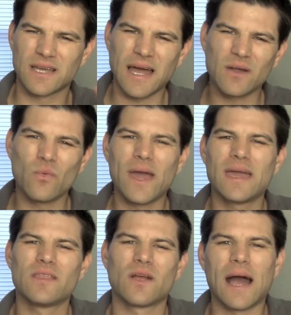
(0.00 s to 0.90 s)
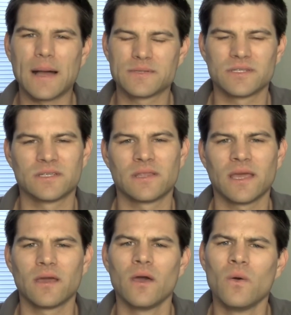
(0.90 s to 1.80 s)
kind of weigh in their options and
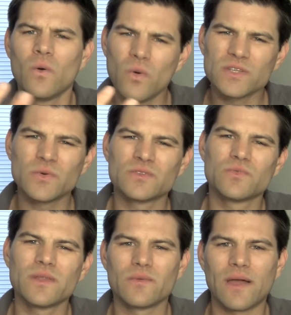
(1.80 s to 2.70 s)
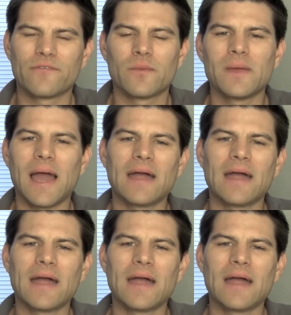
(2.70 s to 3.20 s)
think, well, which one's really right for me?